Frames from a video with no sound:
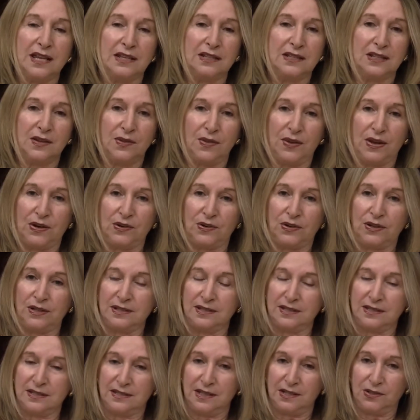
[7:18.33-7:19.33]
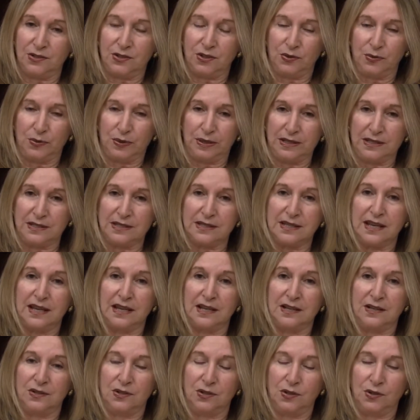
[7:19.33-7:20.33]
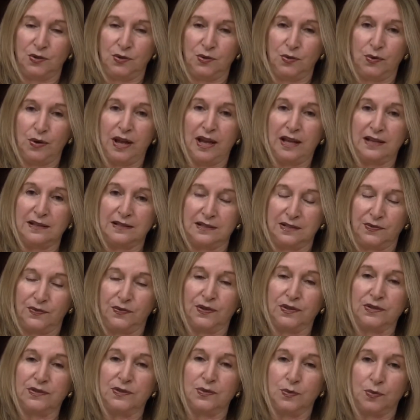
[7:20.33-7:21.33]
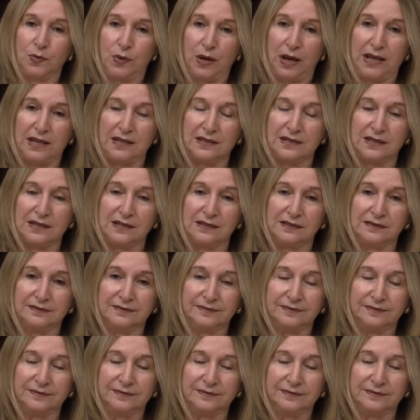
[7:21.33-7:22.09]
to their constituents in new and different ways.